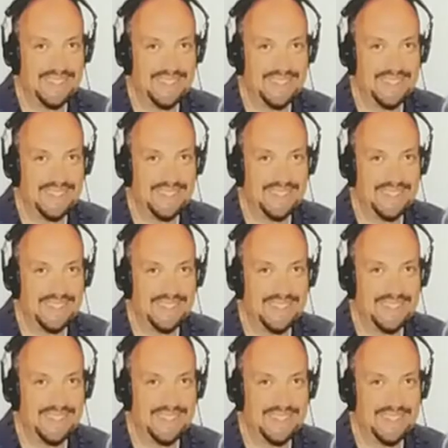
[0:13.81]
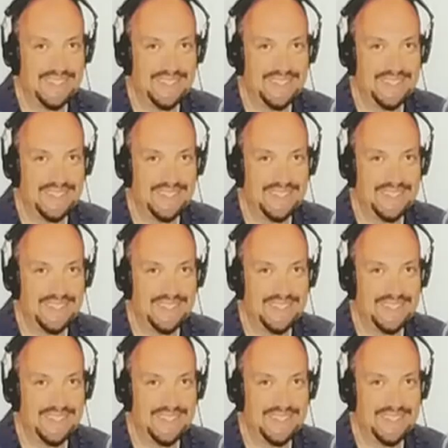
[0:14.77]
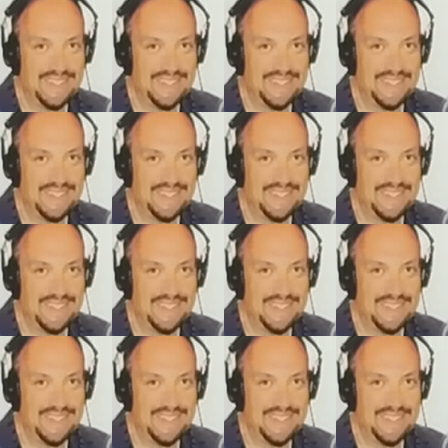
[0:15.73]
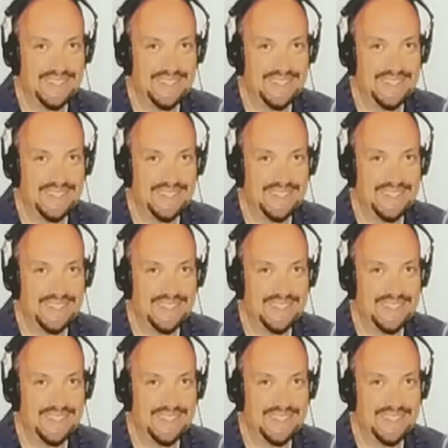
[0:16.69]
(not speaking)